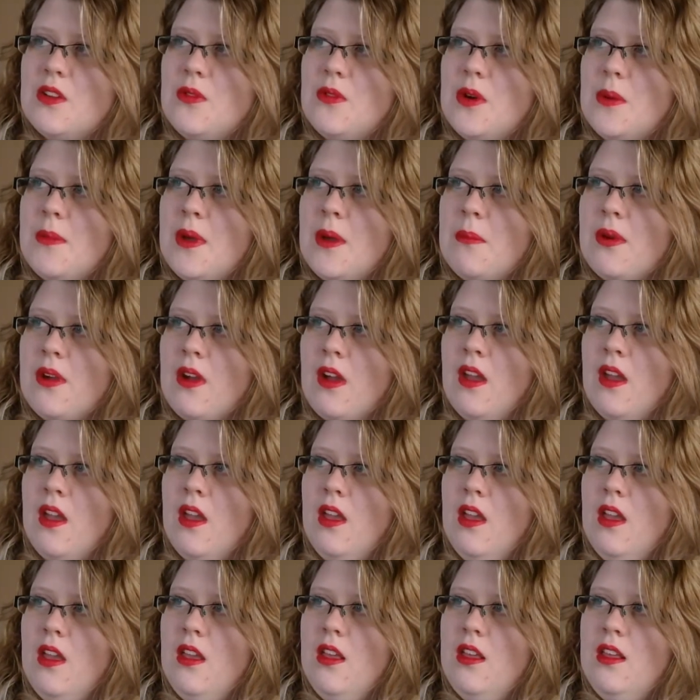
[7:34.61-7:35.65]
I remember
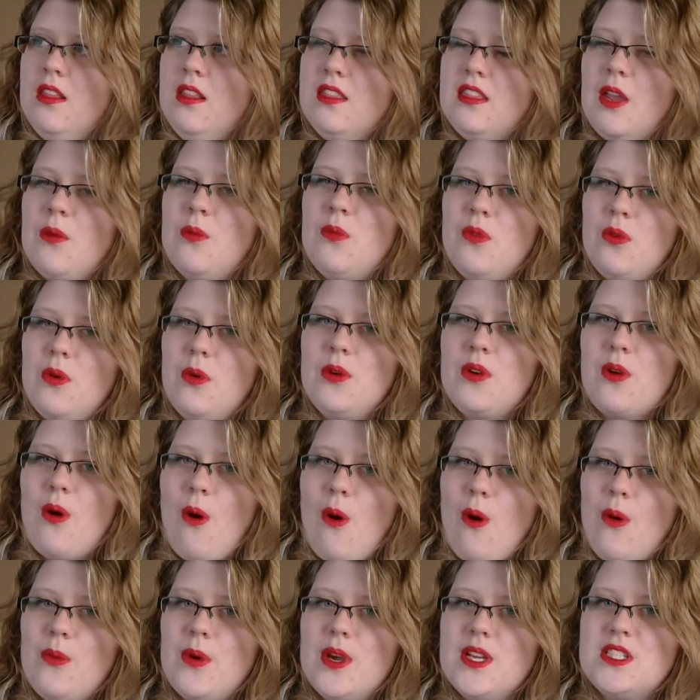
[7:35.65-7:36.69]
they would
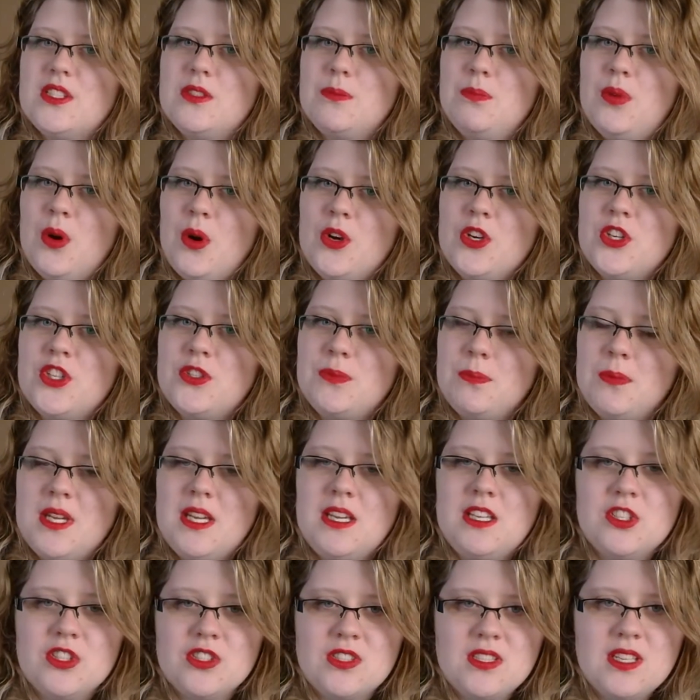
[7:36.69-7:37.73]
always push
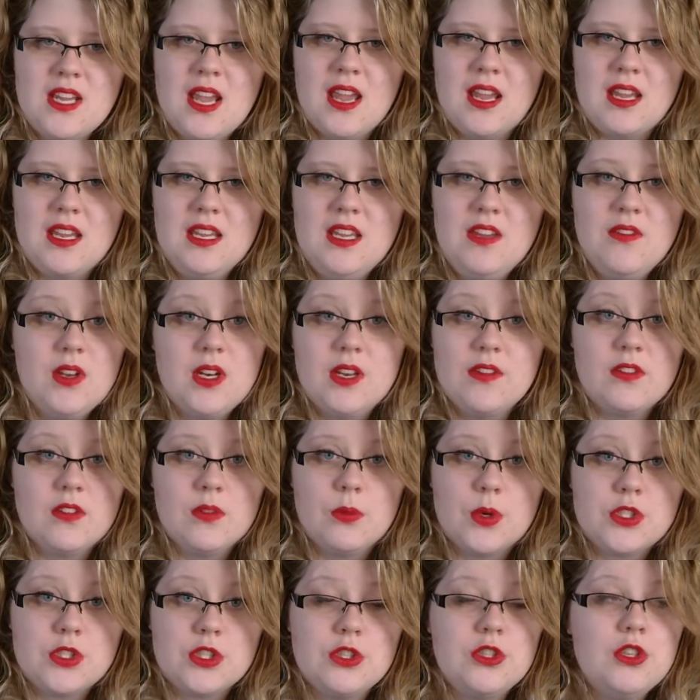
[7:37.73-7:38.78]
me to sing, even if it
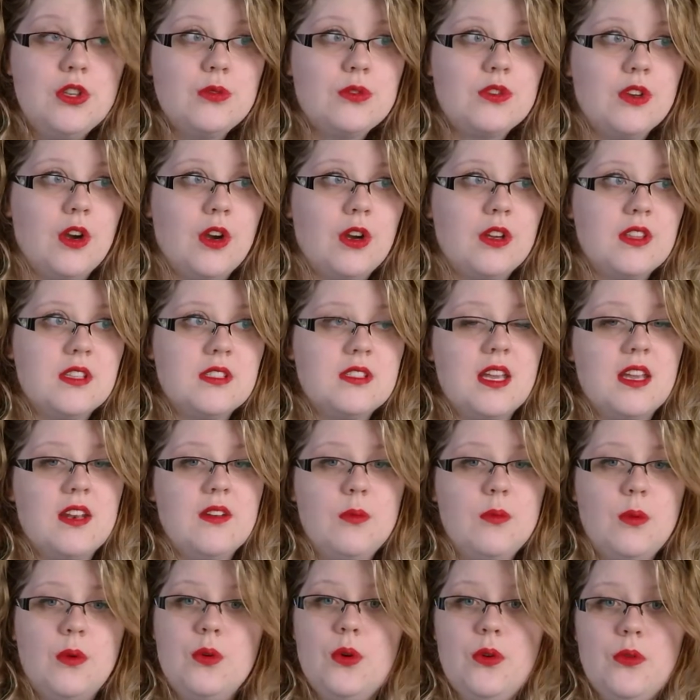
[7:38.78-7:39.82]
was a new song. They said,
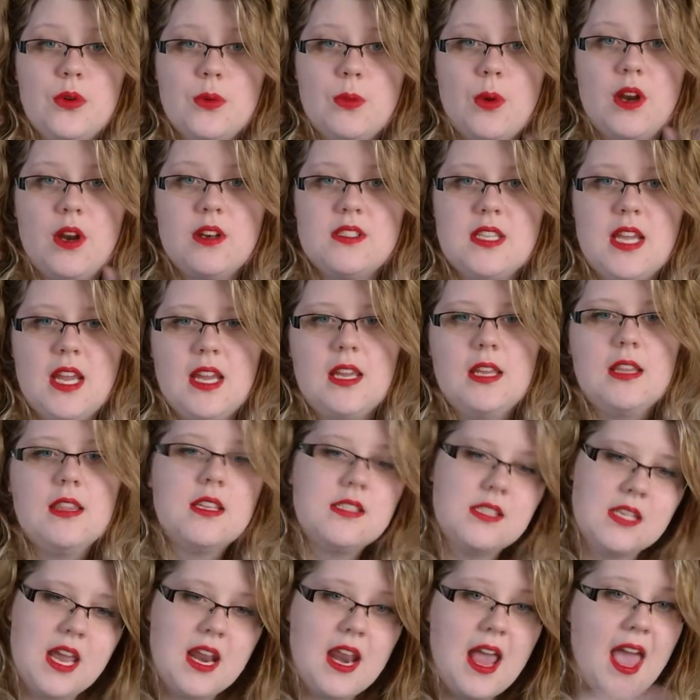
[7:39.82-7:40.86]
"Who would want to sing?" And they
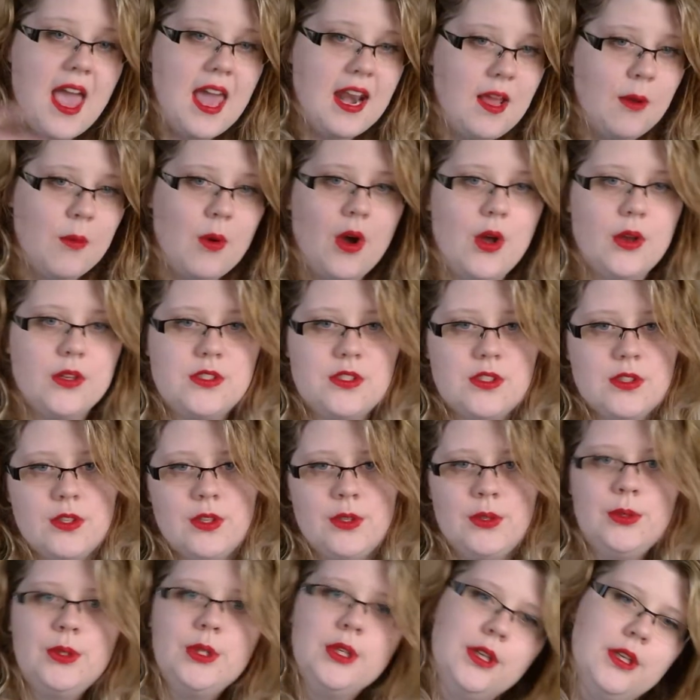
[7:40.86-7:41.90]
said, "And I want
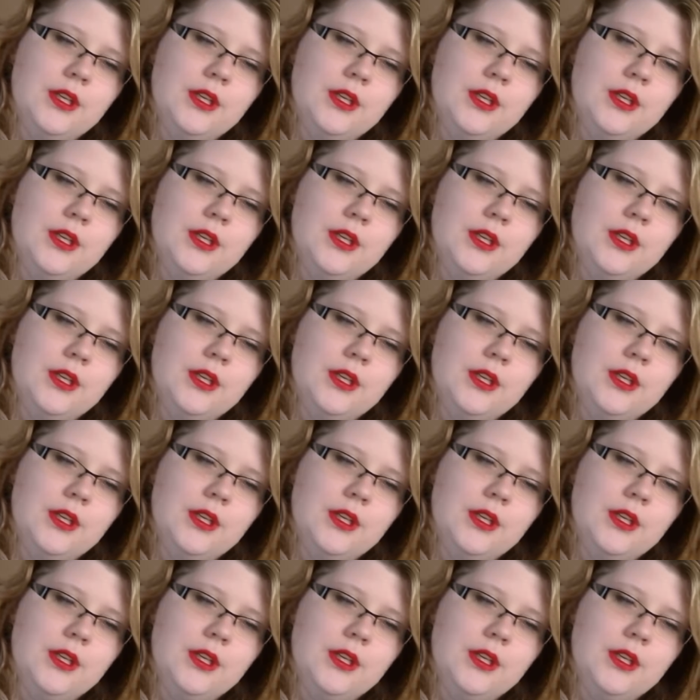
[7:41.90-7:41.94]
to."